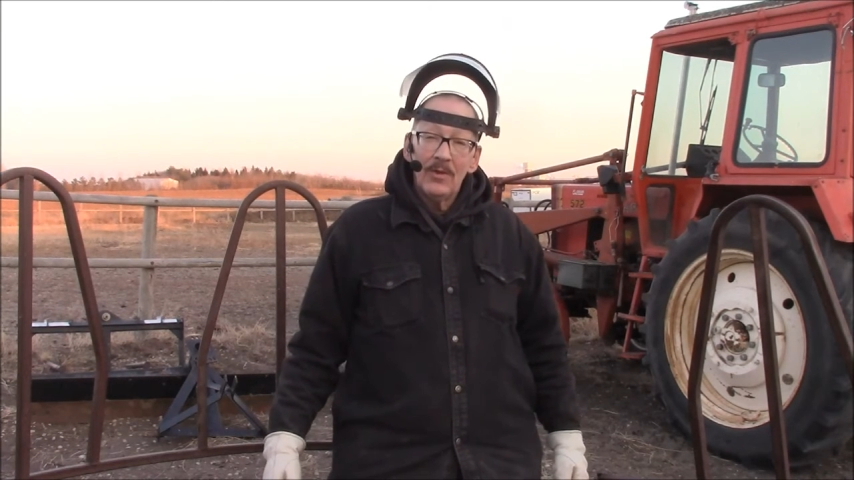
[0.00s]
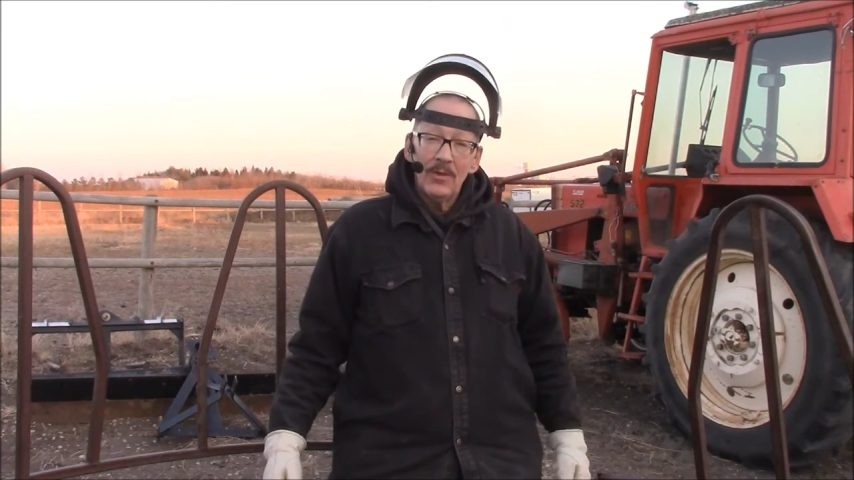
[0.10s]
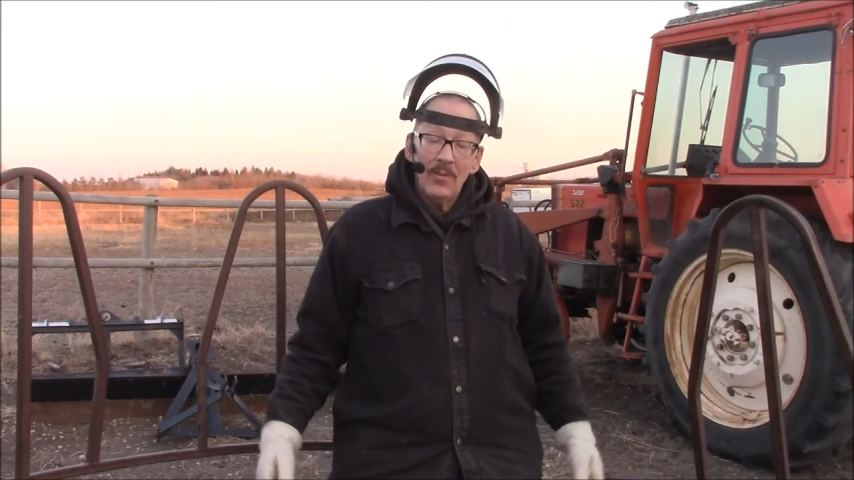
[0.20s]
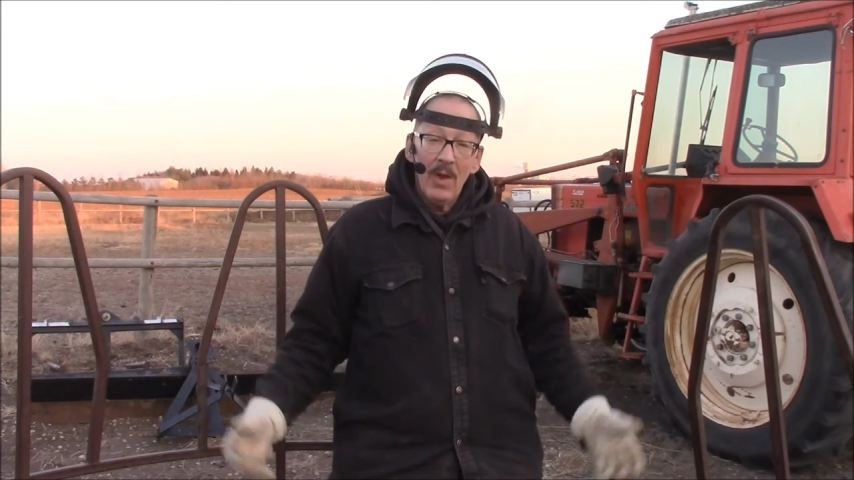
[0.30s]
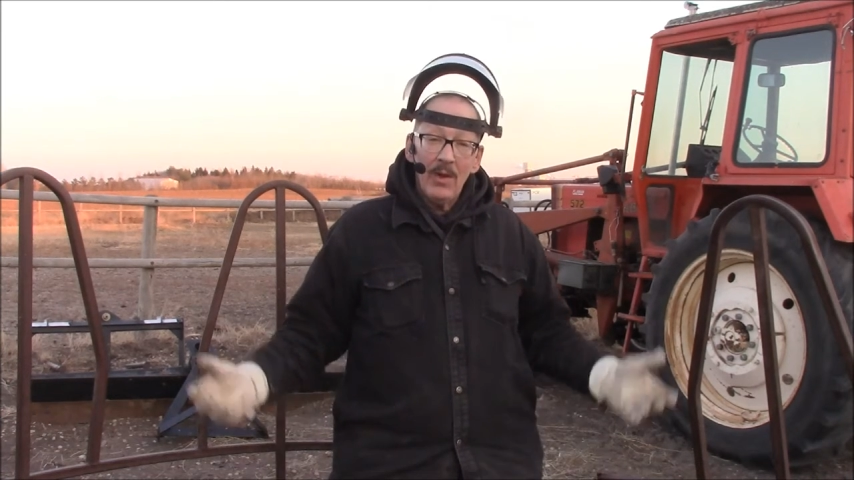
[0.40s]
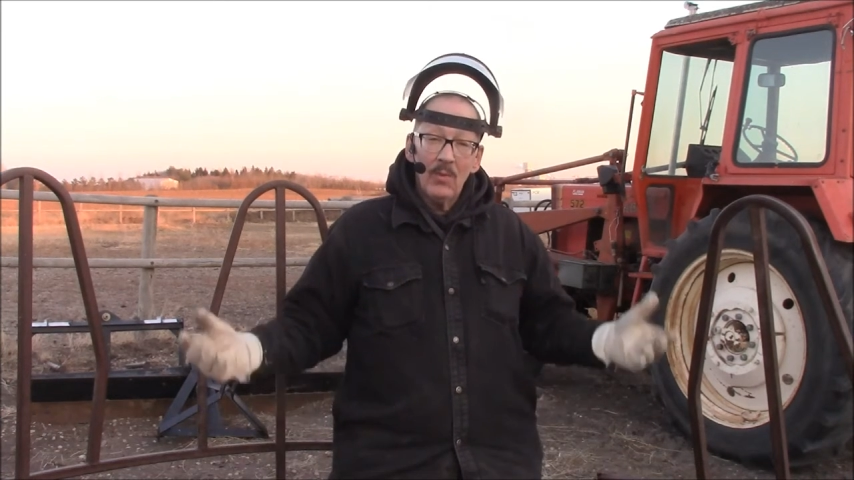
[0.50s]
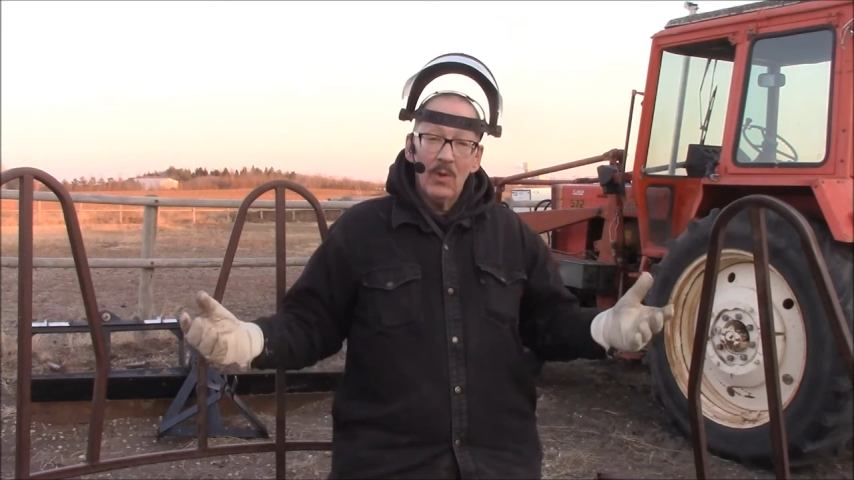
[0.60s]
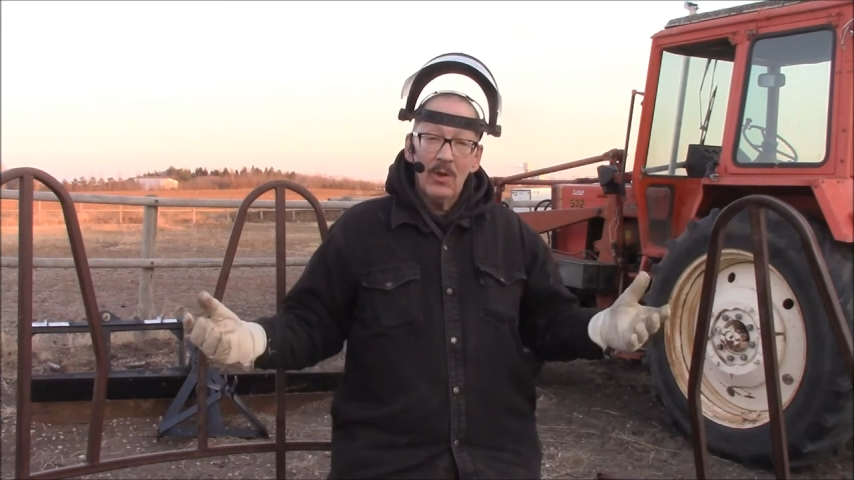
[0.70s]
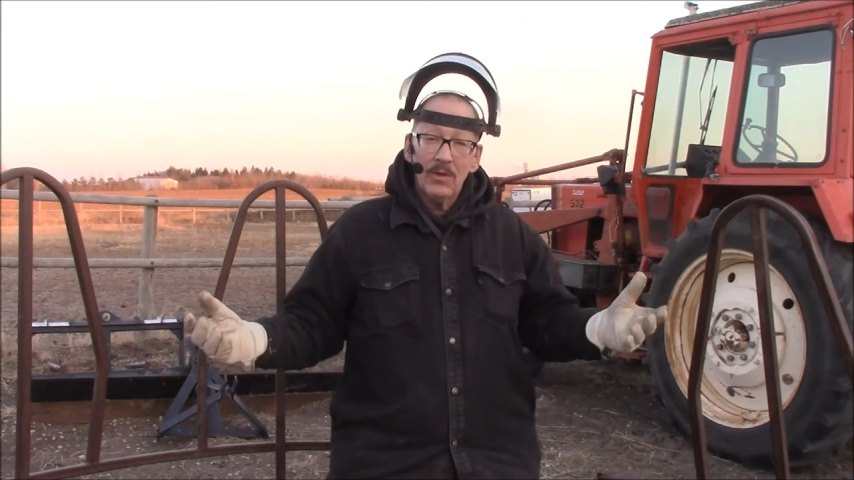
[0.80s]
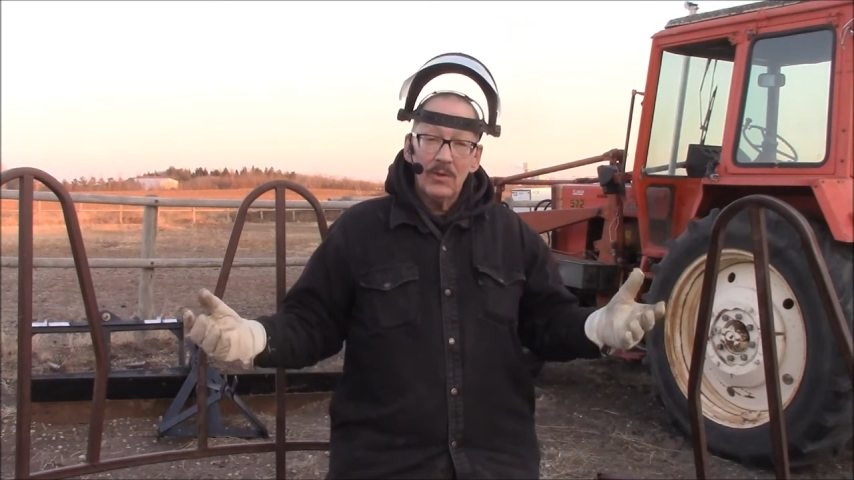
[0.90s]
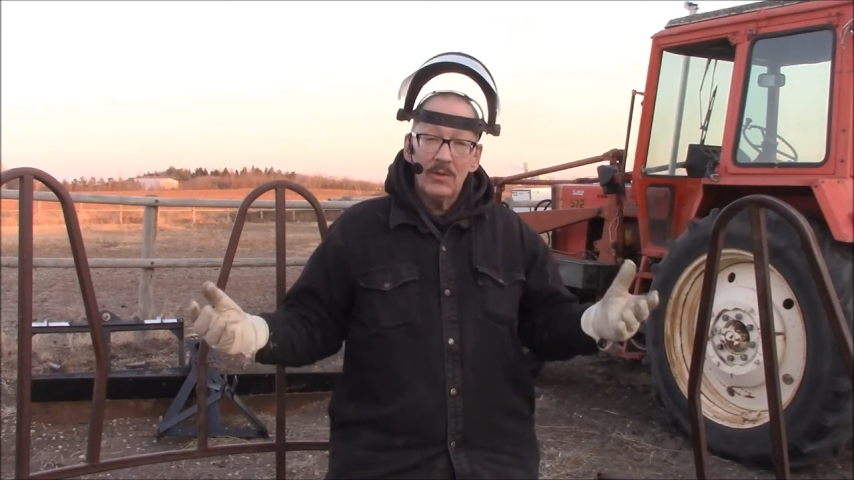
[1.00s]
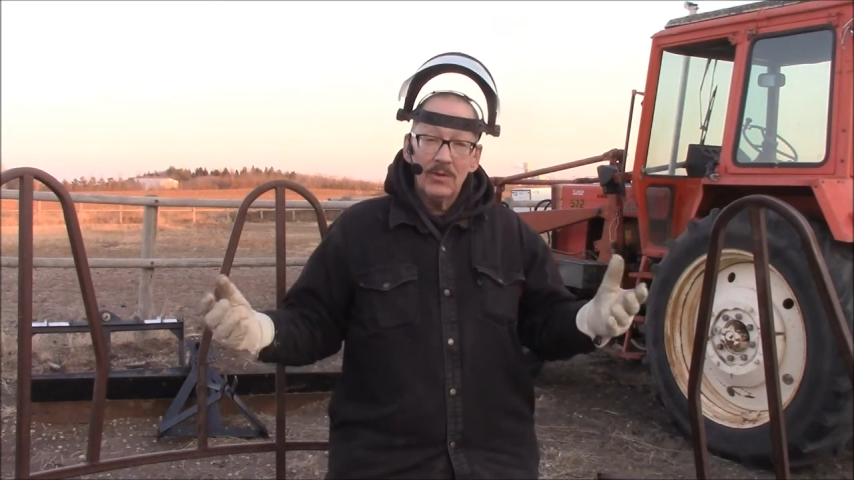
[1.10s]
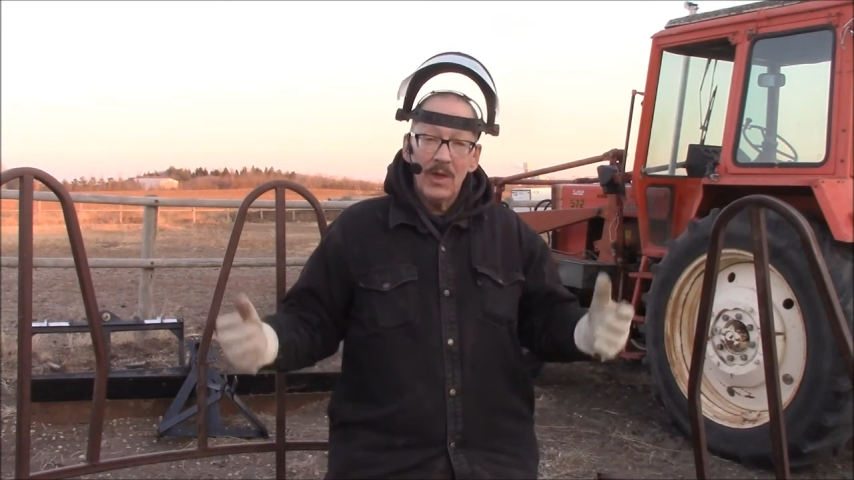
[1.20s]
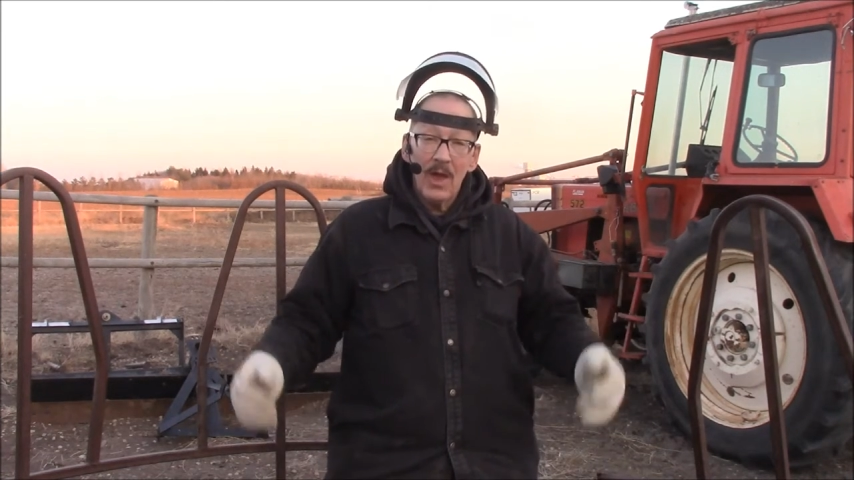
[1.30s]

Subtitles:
The amount of work that you